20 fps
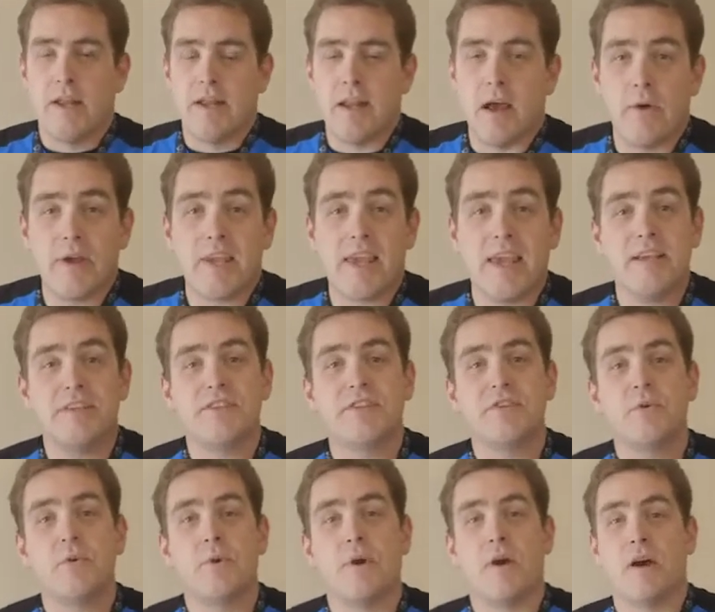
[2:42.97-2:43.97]
Now, in case
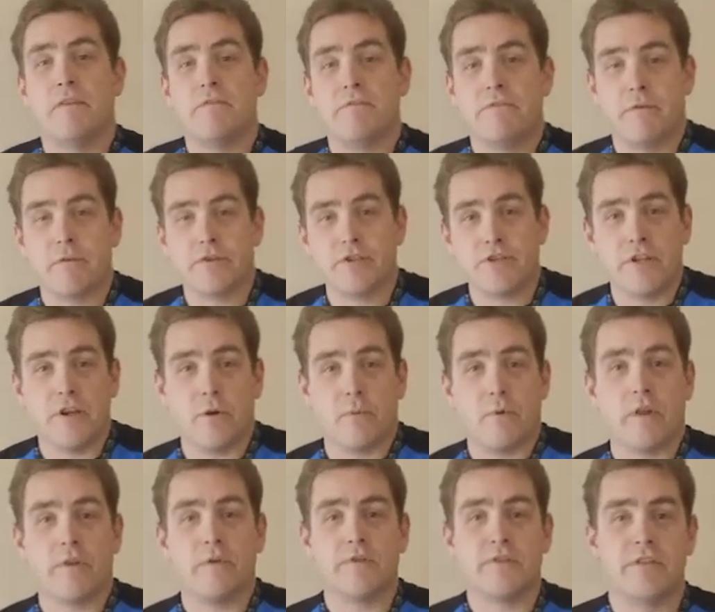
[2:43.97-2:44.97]
you, unfortunately, are
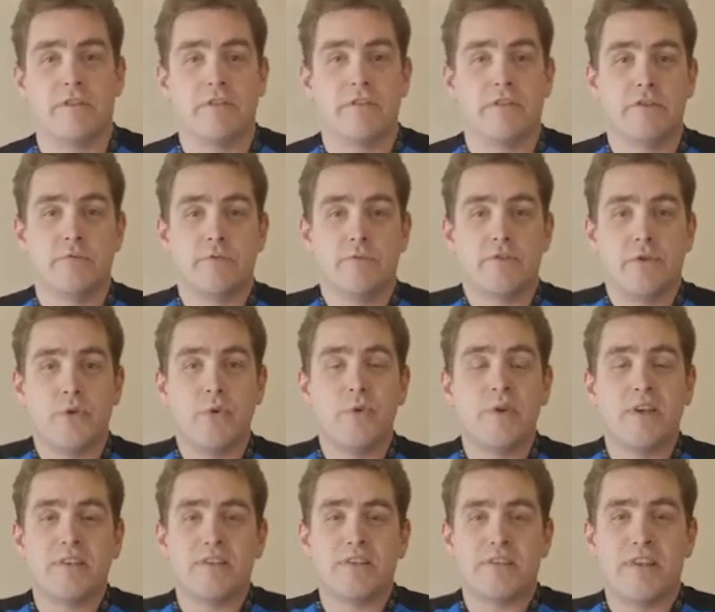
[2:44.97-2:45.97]
one of those individuals who
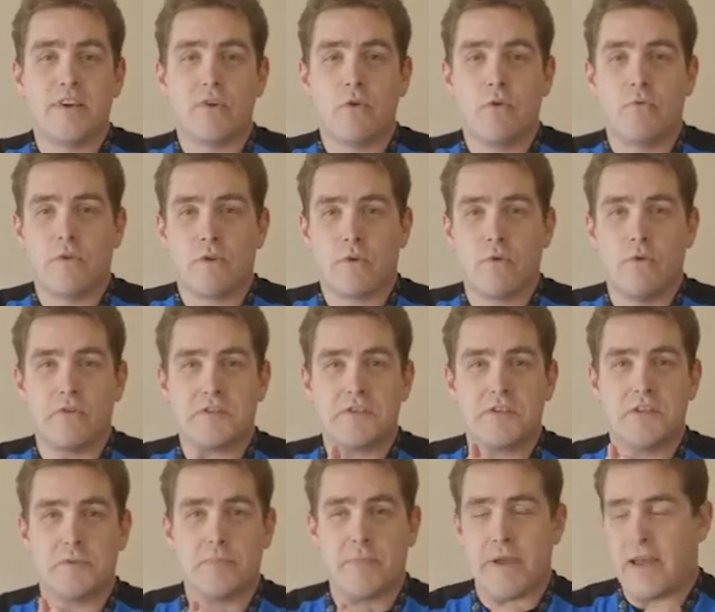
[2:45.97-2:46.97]
get sick over the course
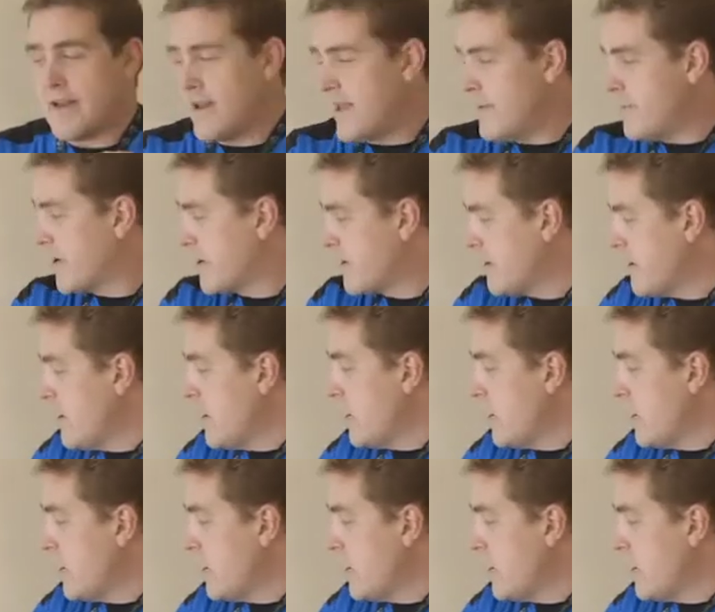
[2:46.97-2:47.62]
of this pandemic